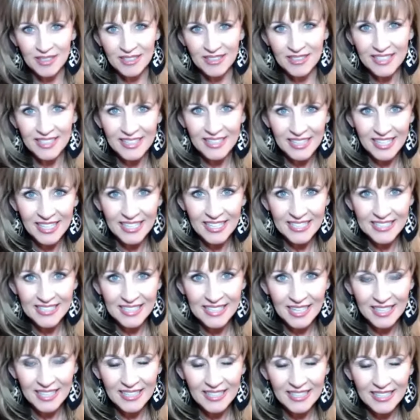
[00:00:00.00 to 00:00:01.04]
Isn't that
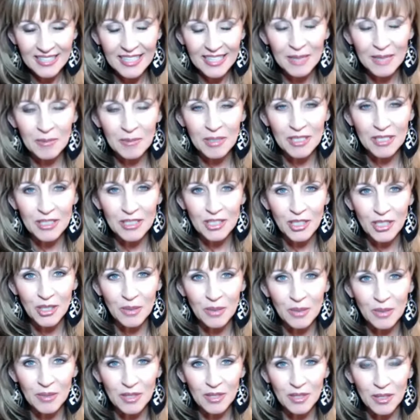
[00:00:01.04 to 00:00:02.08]
exciting? And I'm going to share it
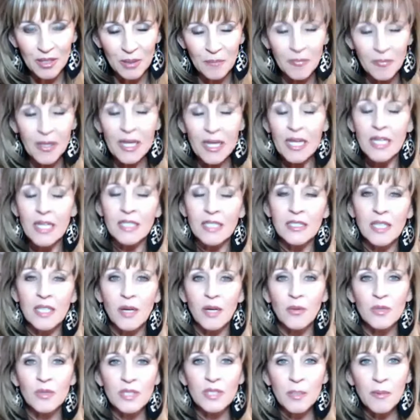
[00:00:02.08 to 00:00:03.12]
with you.
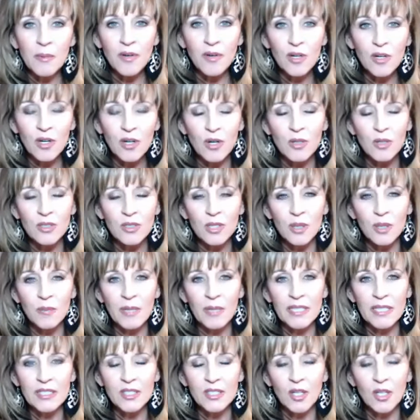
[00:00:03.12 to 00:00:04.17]
So some of our goals are
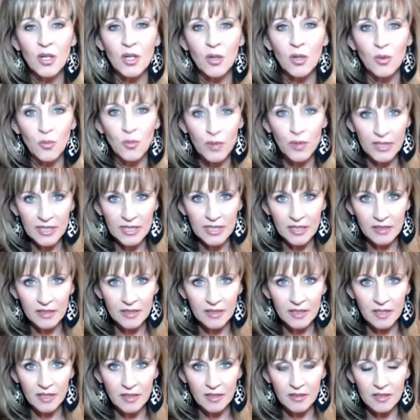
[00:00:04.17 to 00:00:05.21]
based on retail
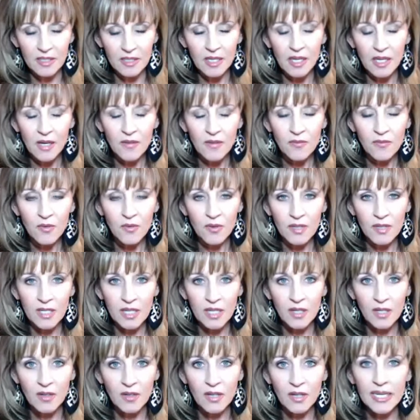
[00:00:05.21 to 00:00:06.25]
sales for the
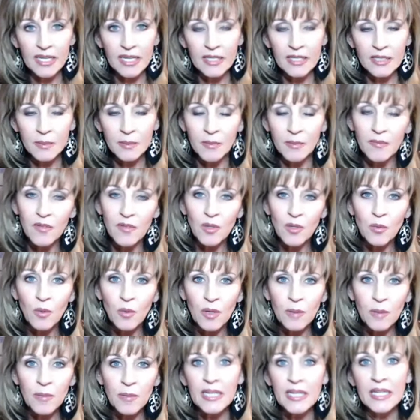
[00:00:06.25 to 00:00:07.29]
year. Like some of you want
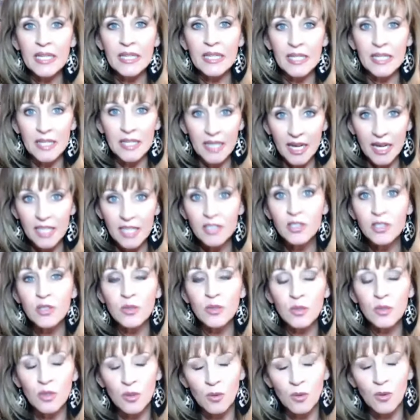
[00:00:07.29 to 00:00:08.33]
to be in the National
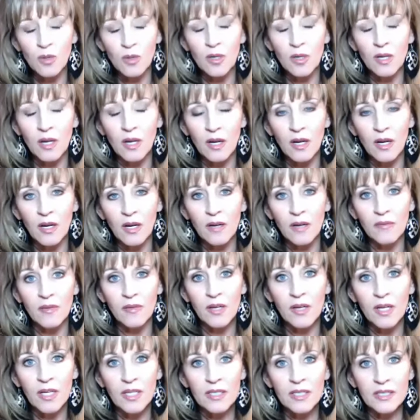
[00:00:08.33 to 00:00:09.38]
Court of
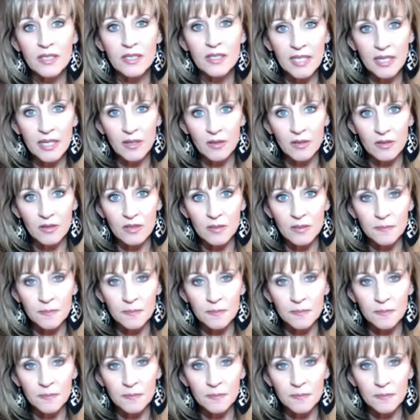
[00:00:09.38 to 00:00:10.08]
Sales.